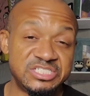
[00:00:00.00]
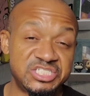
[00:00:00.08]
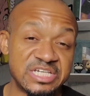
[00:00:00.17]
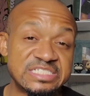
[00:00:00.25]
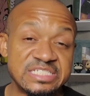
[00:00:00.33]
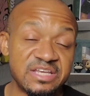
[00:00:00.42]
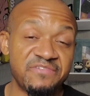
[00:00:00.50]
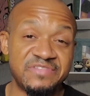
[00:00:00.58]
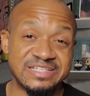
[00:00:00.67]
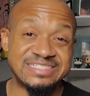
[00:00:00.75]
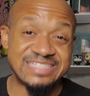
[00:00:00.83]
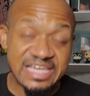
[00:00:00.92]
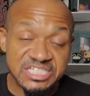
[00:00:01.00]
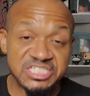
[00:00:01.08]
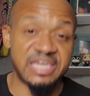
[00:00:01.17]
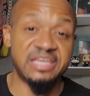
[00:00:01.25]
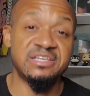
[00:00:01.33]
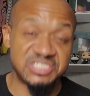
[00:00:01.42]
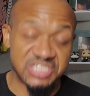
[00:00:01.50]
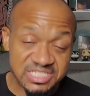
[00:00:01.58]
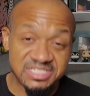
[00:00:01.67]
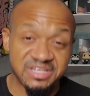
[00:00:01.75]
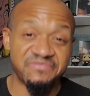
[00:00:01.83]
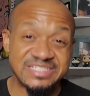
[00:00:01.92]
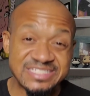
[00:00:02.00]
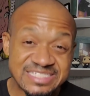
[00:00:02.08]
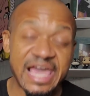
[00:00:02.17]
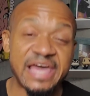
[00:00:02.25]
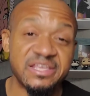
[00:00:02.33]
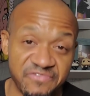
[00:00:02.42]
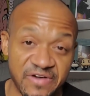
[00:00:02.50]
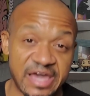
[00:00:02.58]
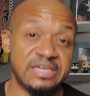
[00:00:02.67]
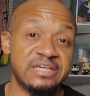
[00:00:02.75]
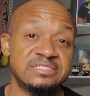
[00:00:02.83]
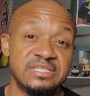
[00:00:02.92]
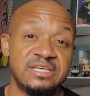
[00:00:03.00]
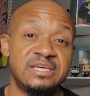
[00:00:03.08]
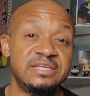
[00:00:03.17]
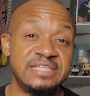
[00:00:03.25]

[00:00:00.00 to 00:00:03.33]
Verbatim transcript: just enough to satiate us just enough to satisfy us